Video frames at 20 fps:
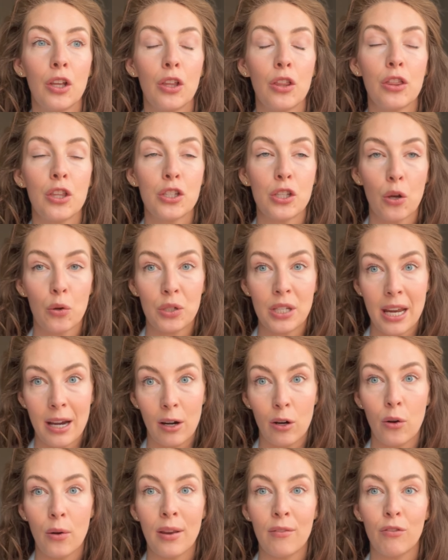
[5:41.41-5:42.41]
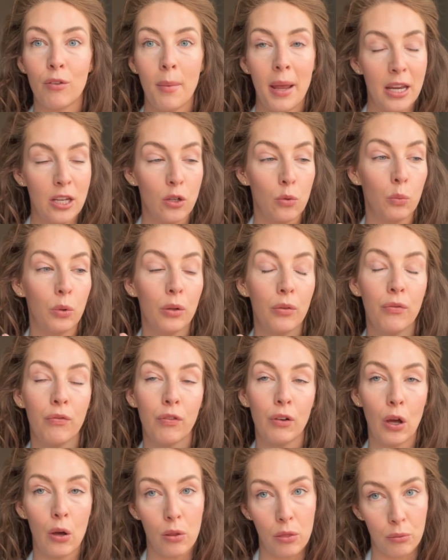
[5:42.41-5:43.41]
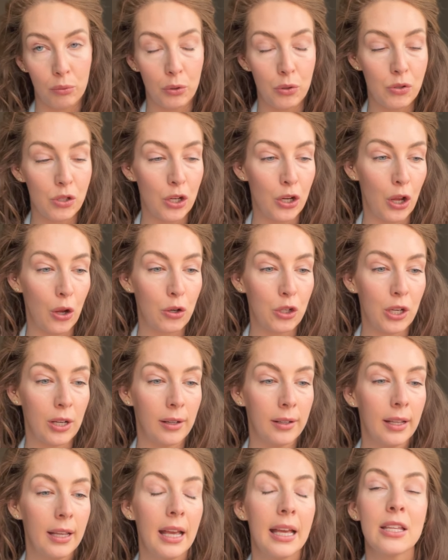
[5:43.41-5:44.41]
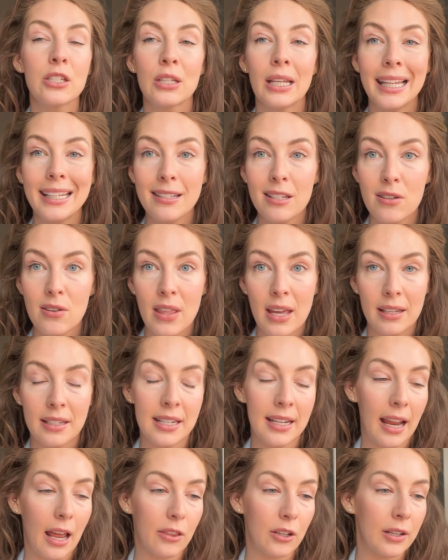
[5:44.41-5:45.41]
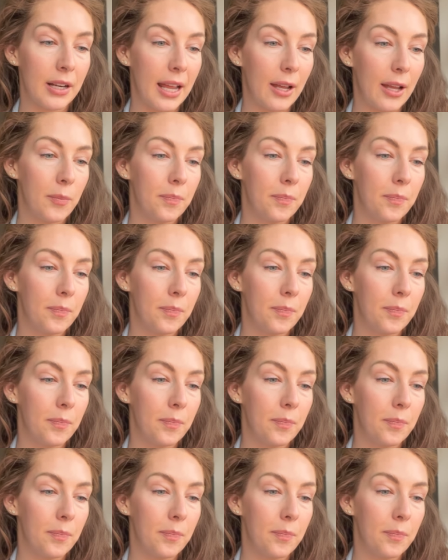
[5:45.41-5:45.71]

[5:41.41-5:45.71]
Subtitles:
the Zotero information will flow through to Notion. So let's do that together now.